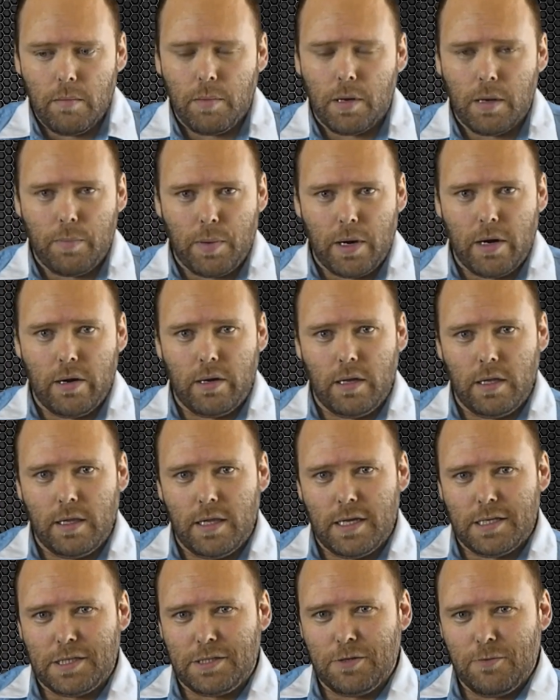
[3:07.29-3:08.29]
But apparently
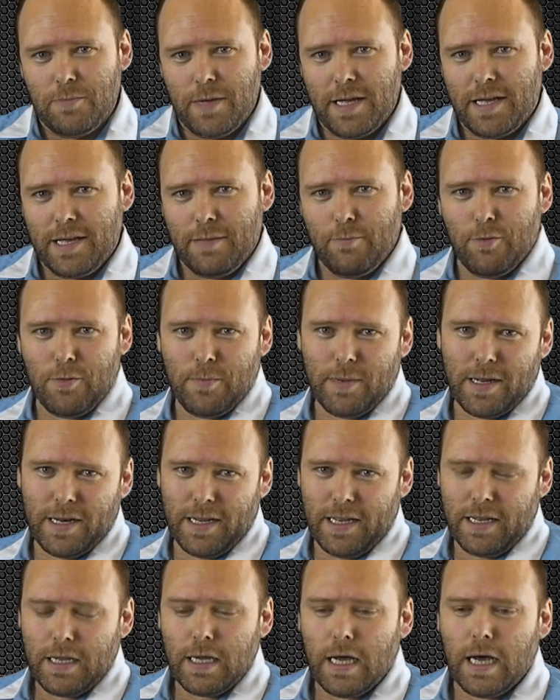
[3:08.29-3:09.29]
they're still making more
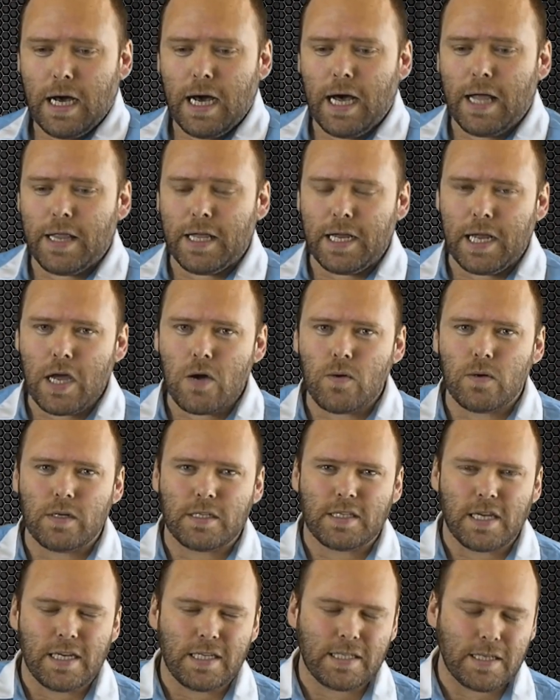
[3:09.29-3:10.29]
money. Uh, they go on
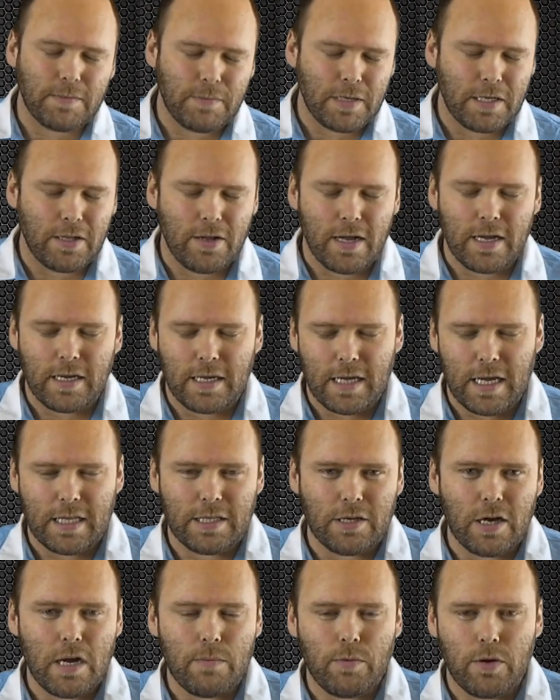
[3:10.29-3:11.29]
to say something like uh,
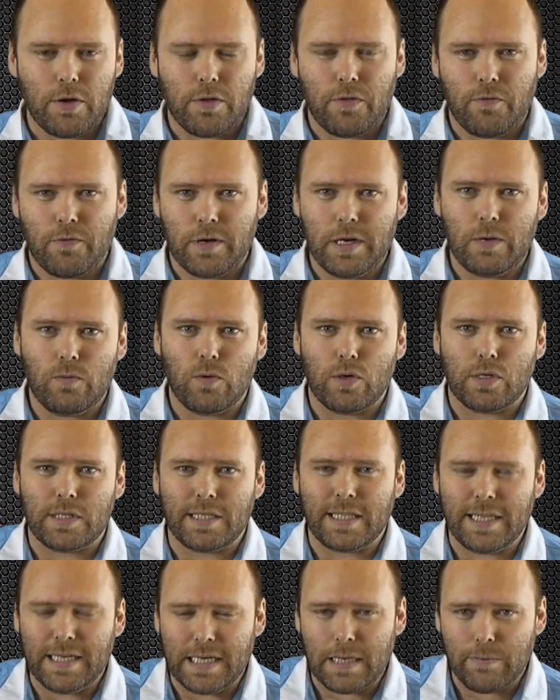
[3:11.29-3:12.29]
Diablo three
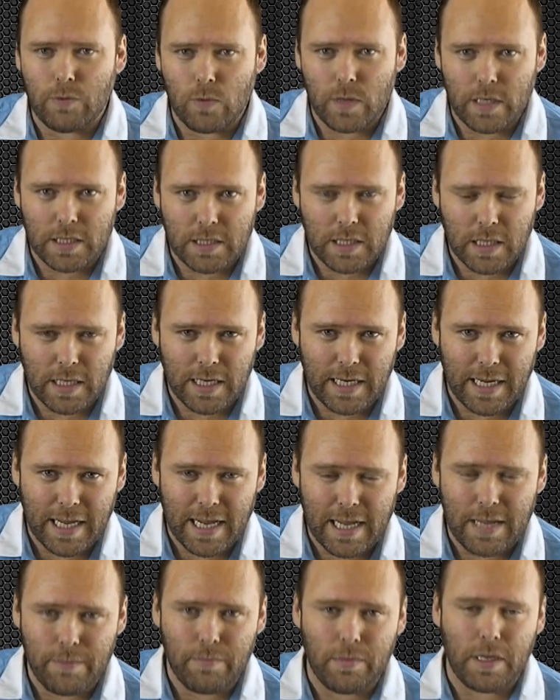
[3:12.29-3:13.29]
was the number one selling
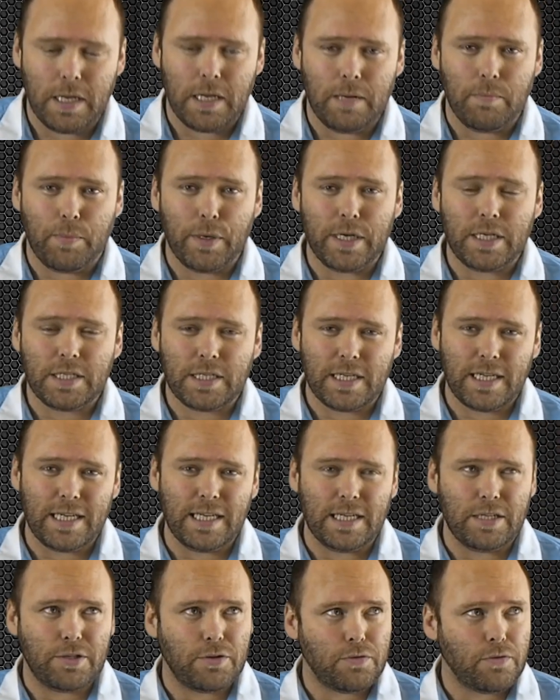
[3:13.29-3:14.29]
game in P C
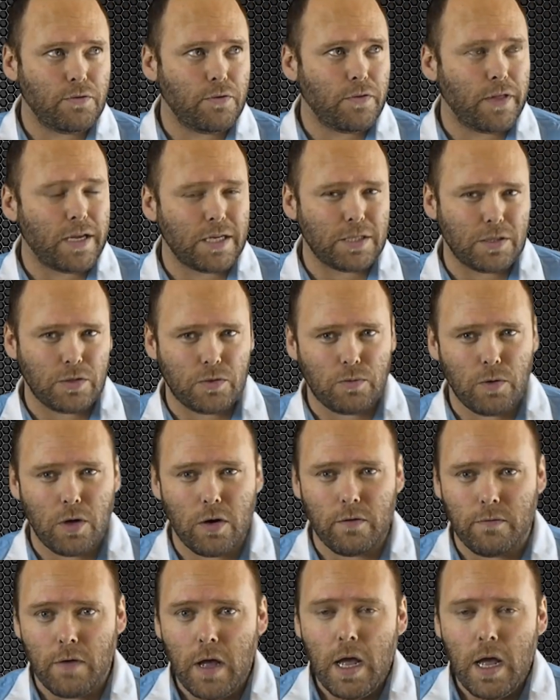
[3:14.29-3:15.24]
in two thousand twelve,